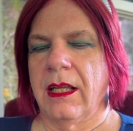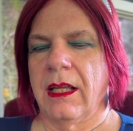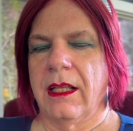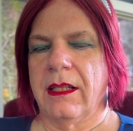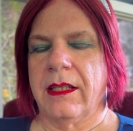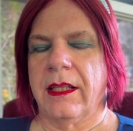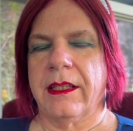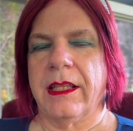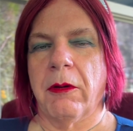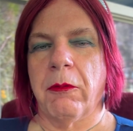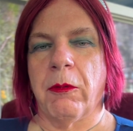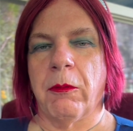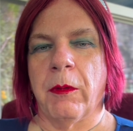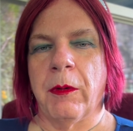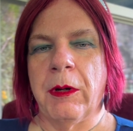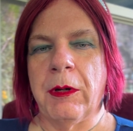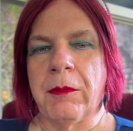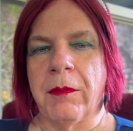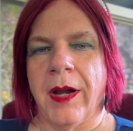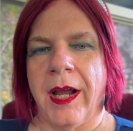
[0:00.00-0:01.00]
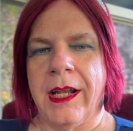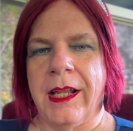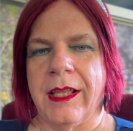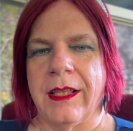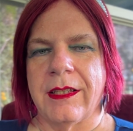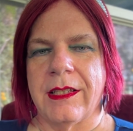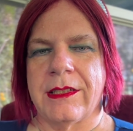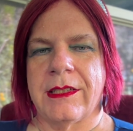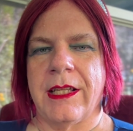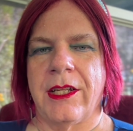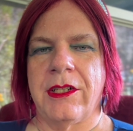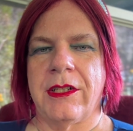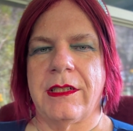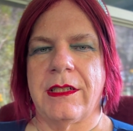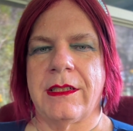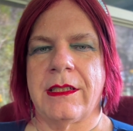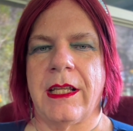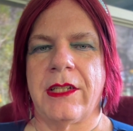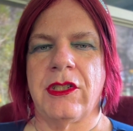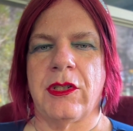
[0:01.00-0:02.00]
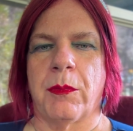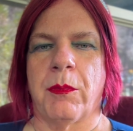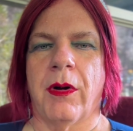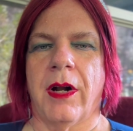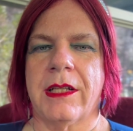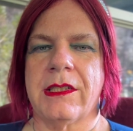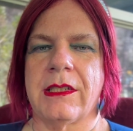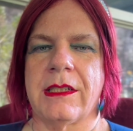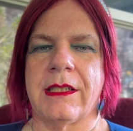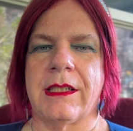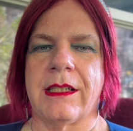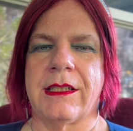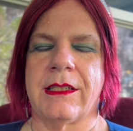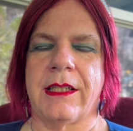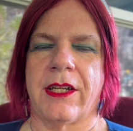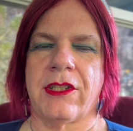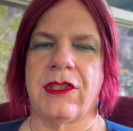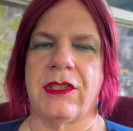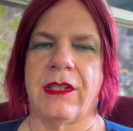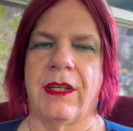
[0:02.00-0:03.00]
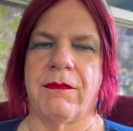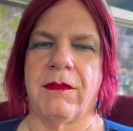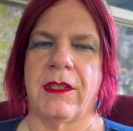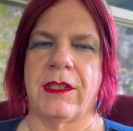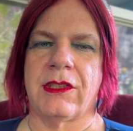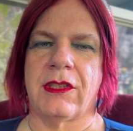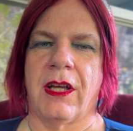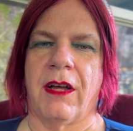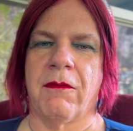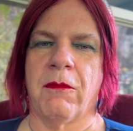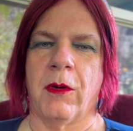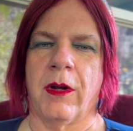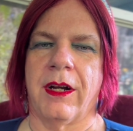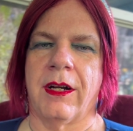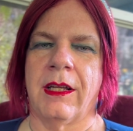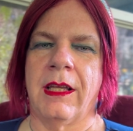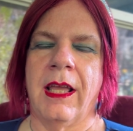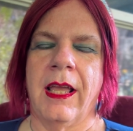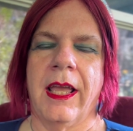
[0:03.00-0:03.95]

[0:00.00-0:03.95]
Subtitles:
that they were rewriting the sensor processing section of the software.